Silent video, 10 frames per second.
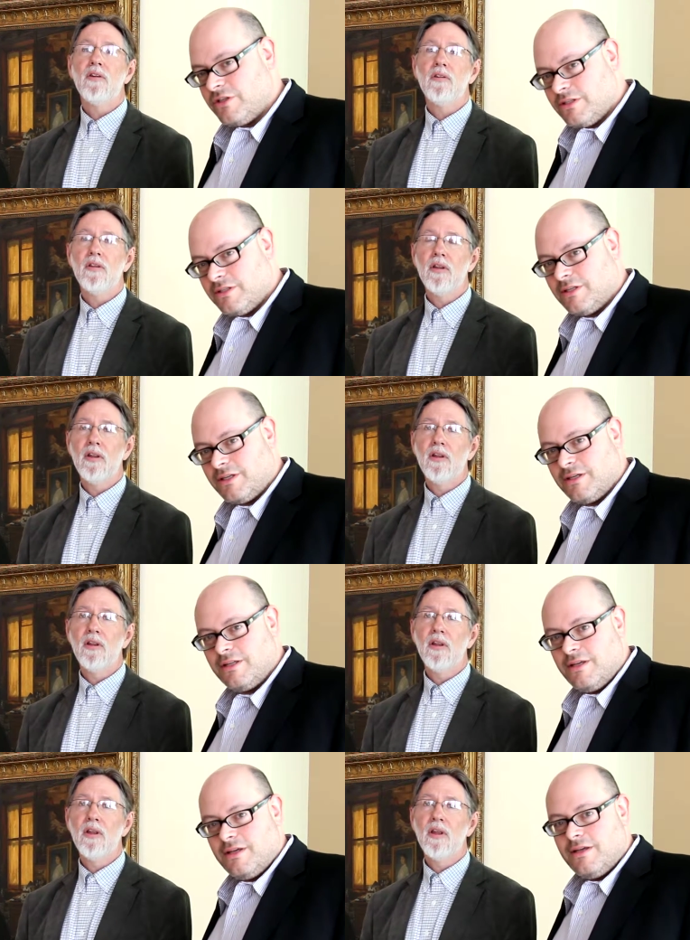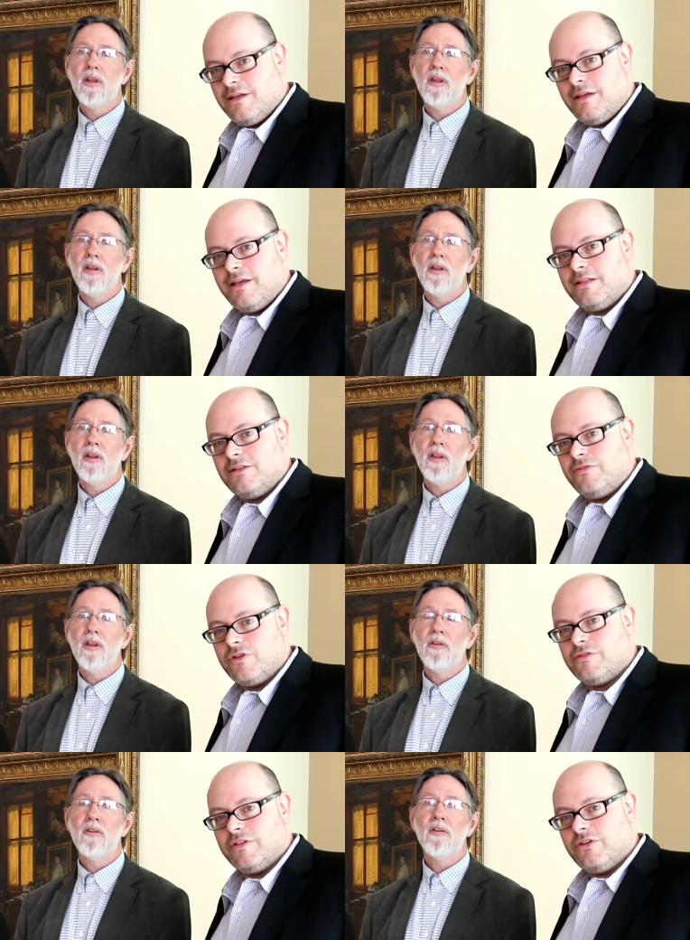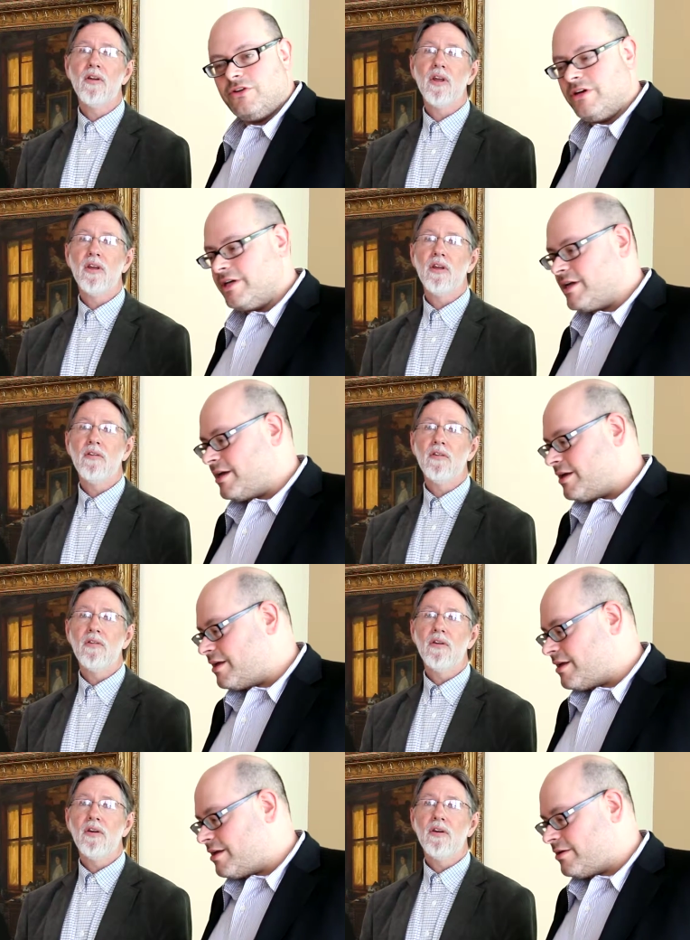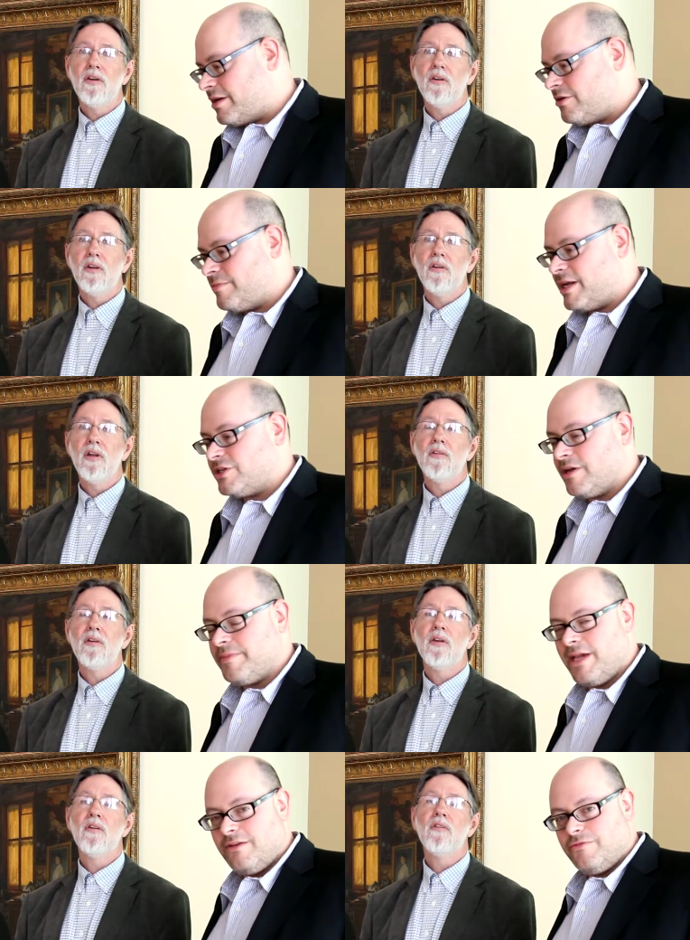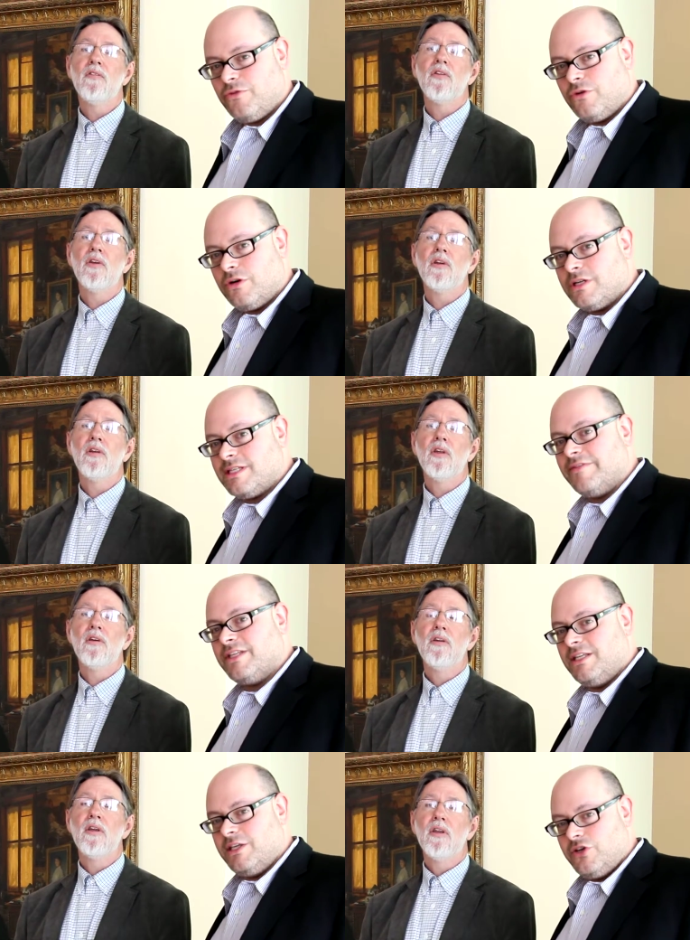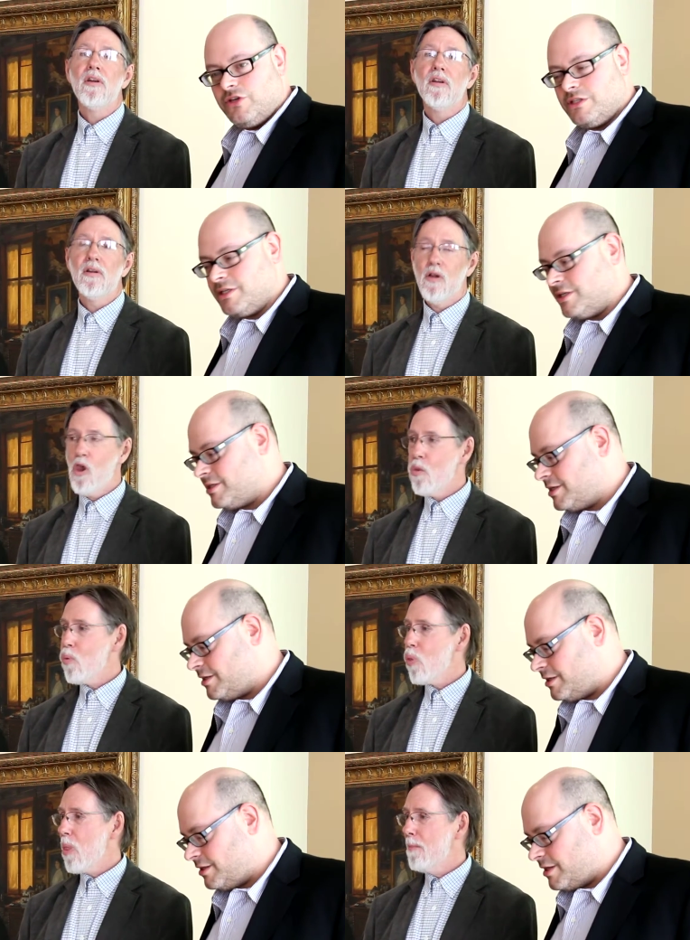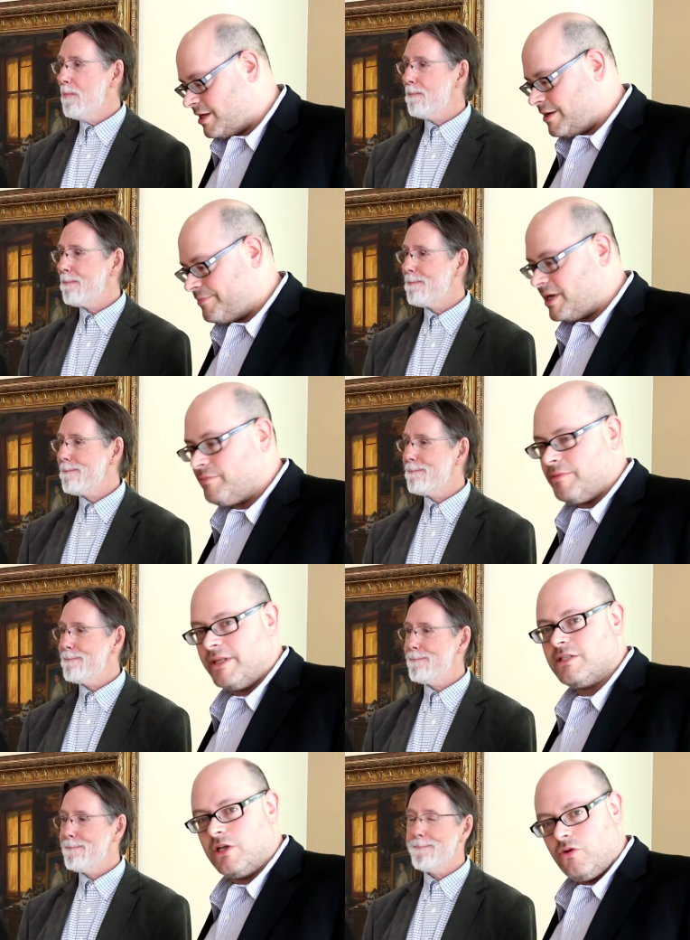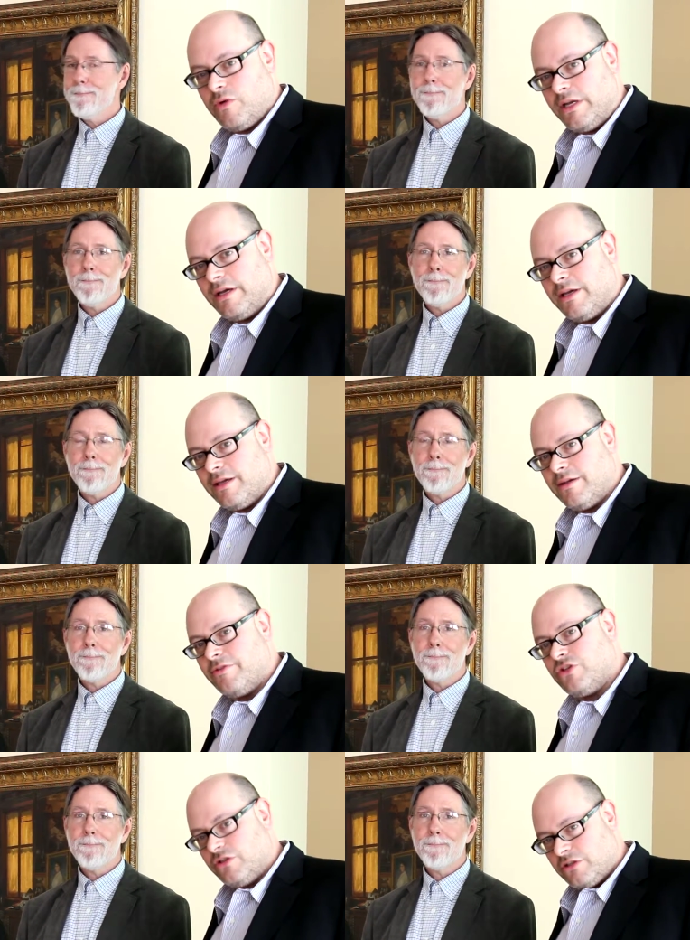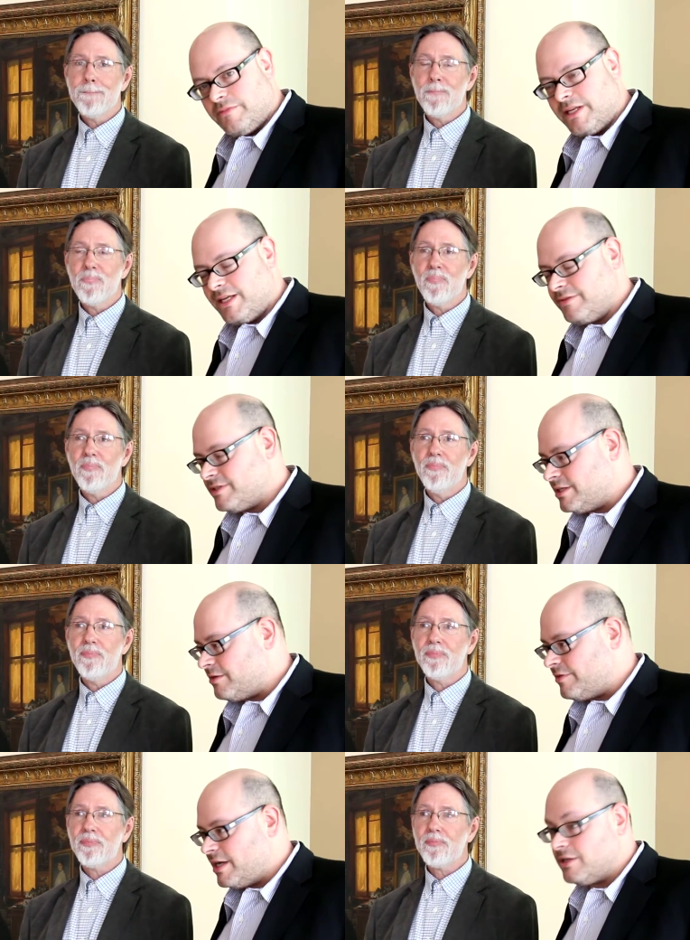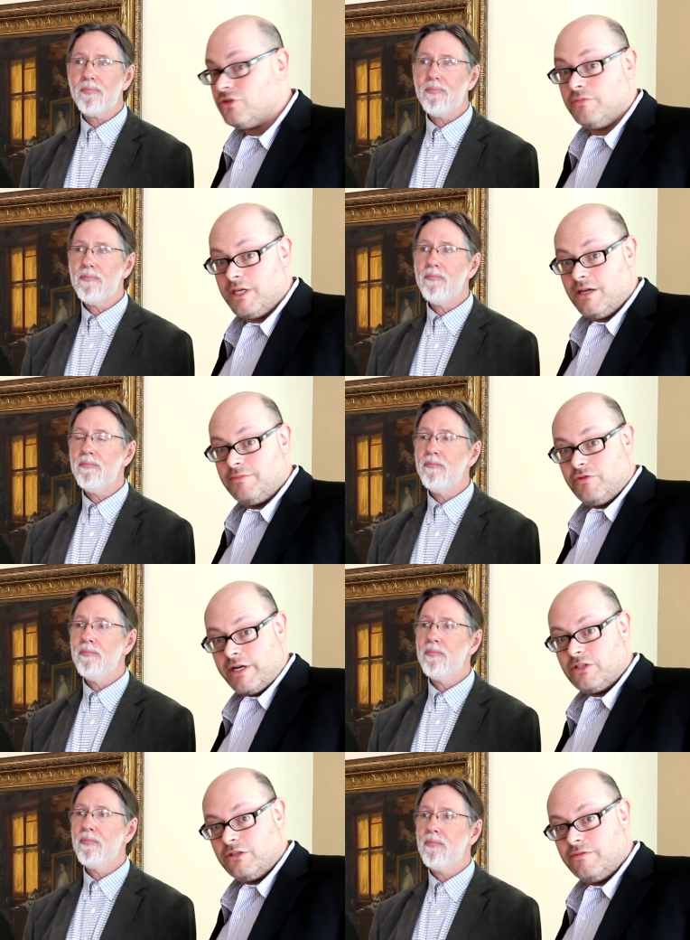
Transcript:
Speaker 1: at the at University of Illinois uh, at Urbana-Champaign for 17 years until um, a couple of months ago when I returned to my native city of Vienna to become director